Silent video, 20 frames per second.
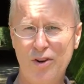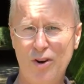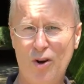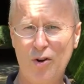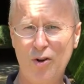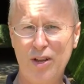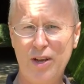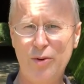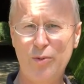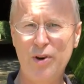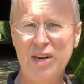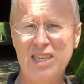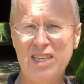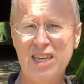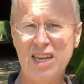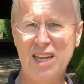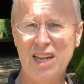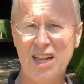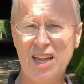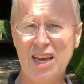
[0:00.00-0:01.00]
Only
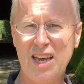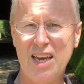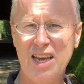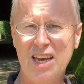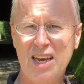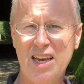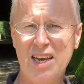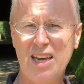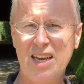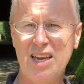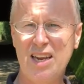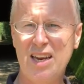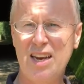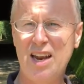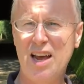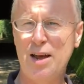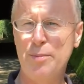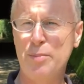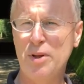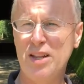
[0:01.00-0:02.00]
recently,
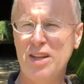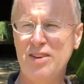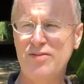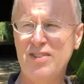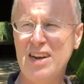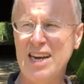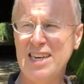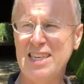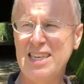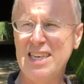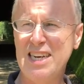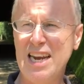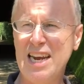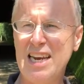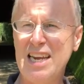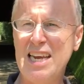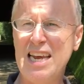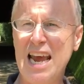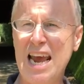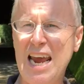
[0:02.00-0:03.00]
in I believe
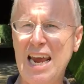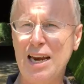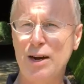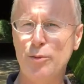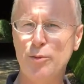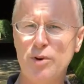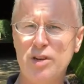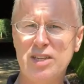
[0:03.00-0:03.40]
1988,